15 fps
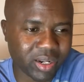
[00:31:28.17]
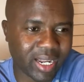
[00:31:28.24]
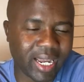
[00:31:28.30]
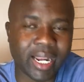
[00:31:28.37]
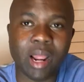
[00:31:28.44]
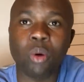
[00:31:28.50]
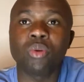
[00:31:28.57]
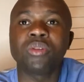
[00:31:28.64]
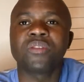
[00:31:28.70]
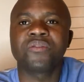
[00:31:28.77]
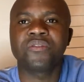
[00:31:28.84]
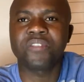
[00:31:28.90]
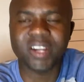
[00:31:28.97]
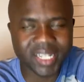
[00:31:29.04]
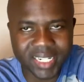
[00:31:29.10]
And I was
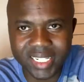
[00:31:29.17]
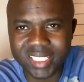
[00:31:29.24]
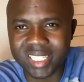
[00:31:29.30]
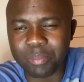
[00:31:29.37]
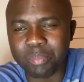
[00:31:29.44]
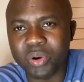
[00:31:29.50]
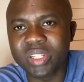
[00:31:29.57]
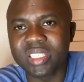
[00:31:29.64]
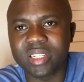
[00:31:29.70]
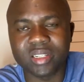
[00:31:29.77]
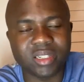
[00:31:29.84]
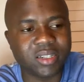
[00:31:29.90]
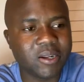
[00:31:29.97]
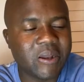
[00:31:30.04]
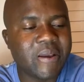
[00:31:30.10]
very disappointed.